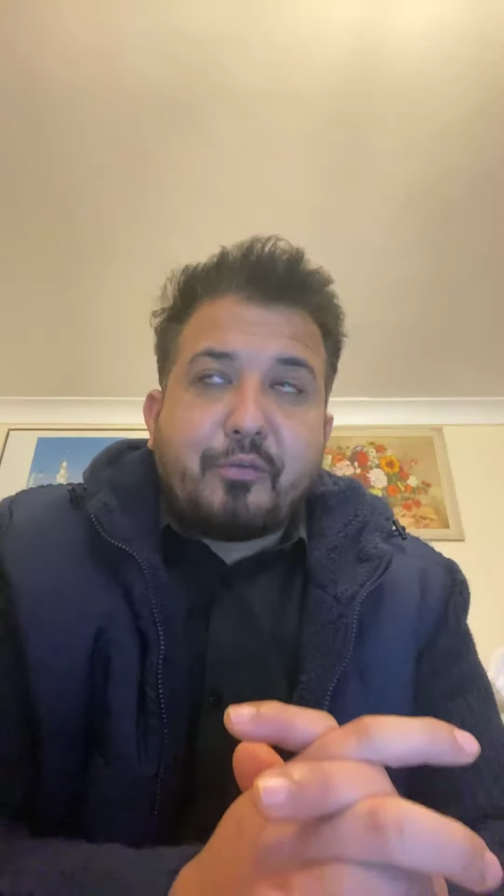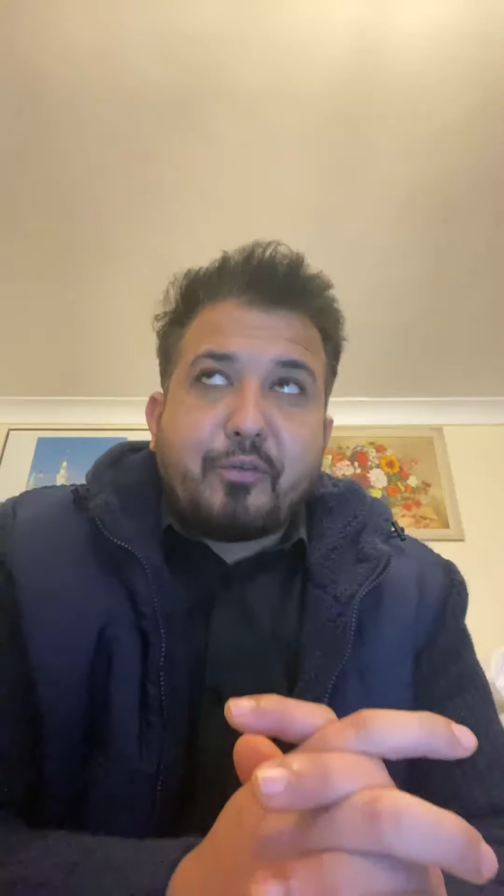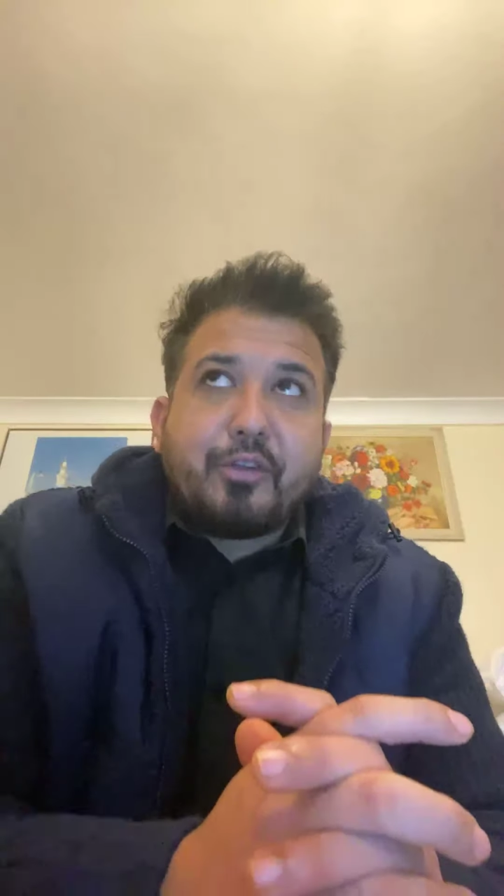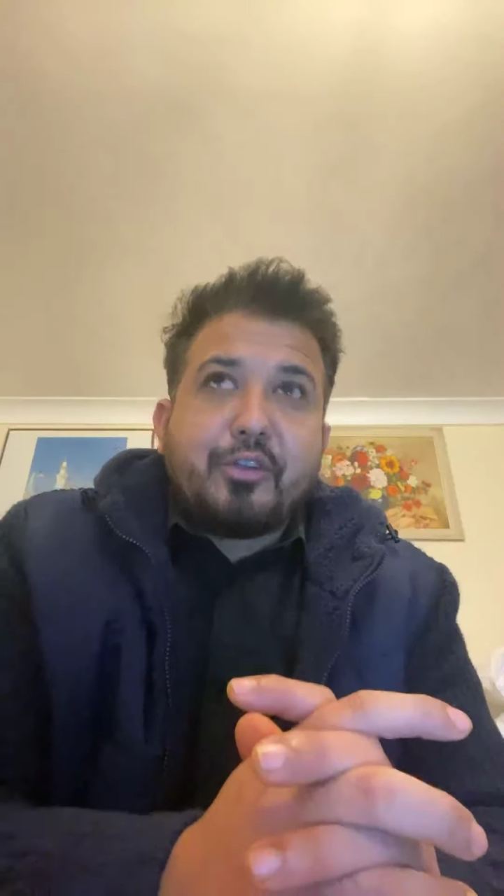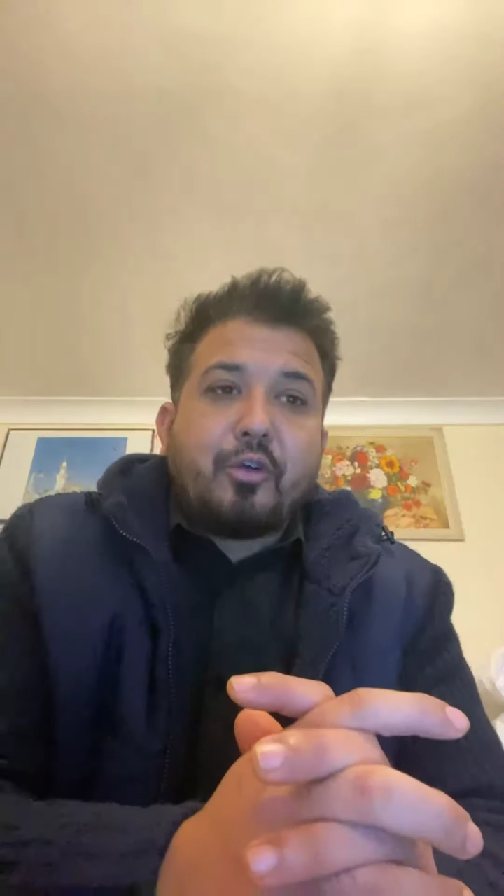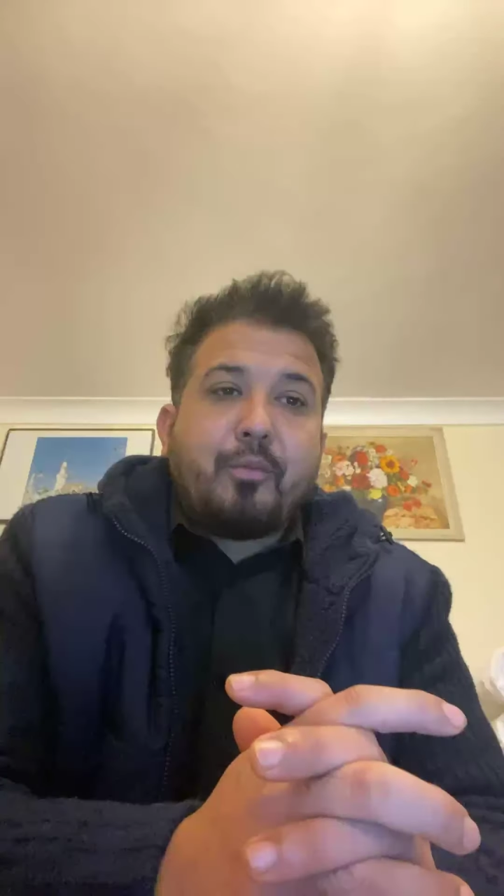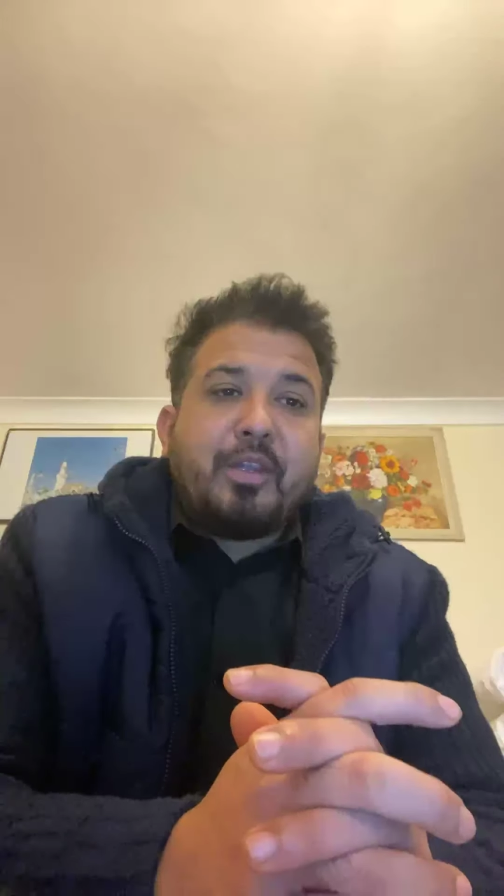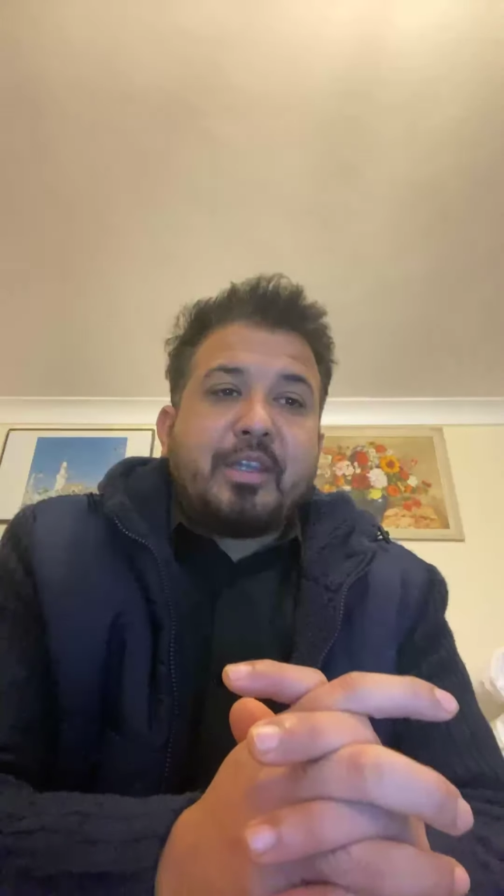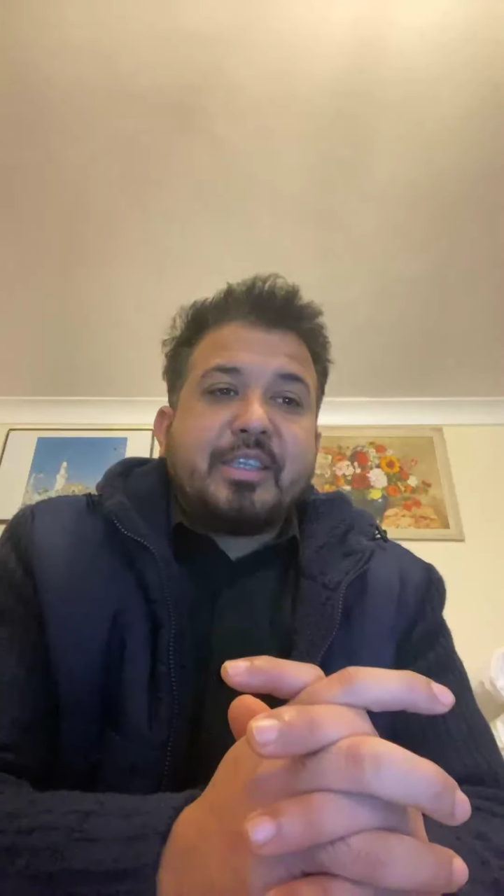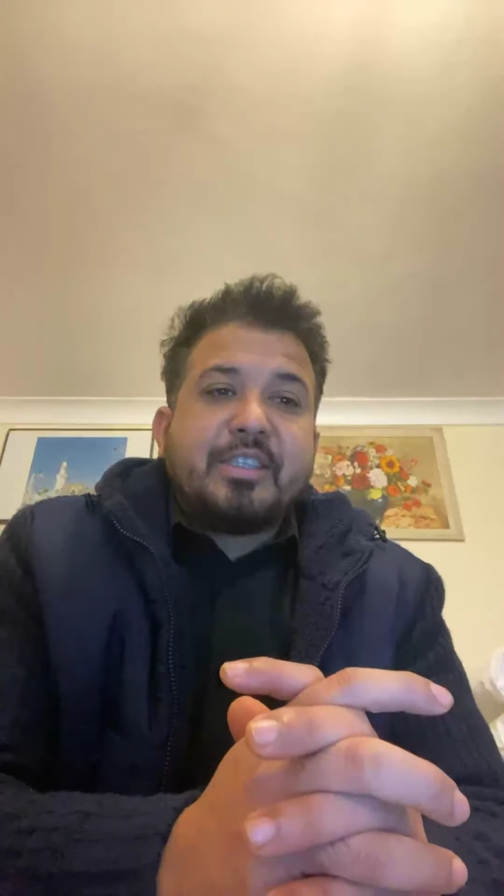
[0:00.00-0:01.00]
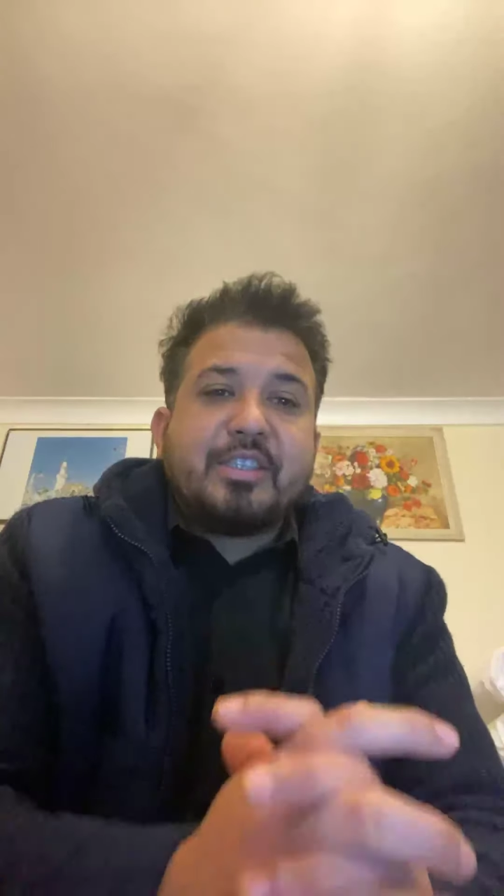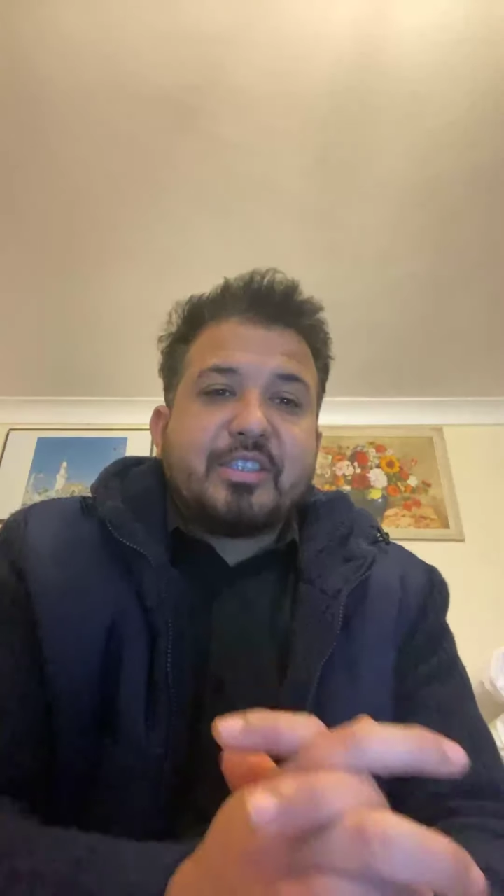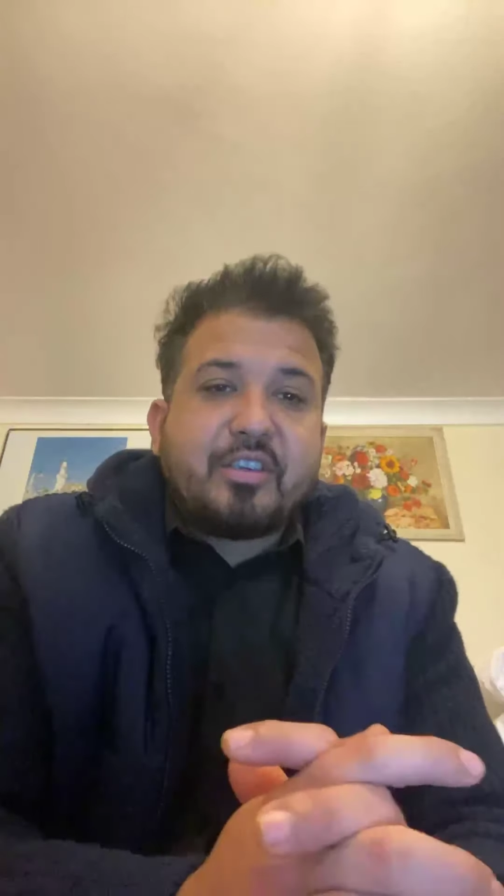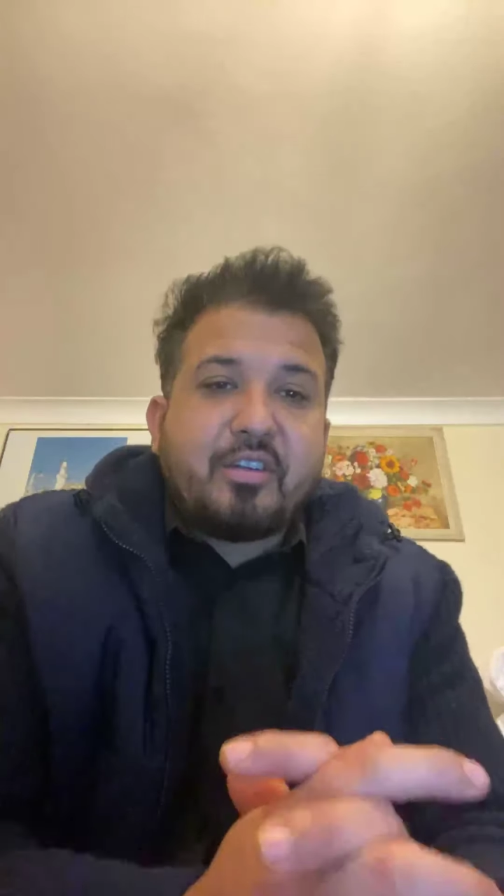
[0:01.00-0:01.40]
avoid the obligations